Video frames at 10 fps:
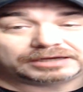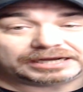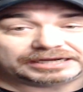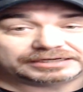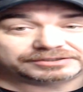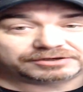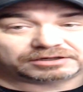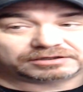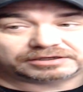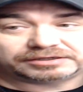and
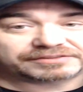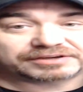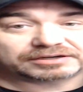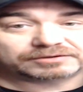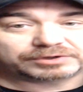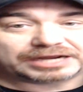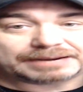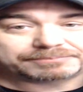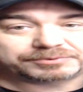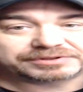nothing would
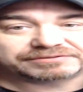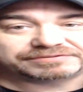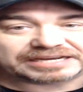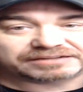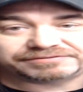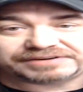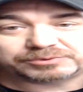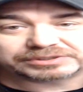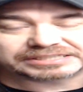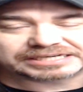happen with the fan. The fan
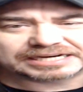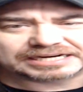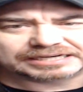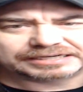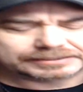wouldn't kick on.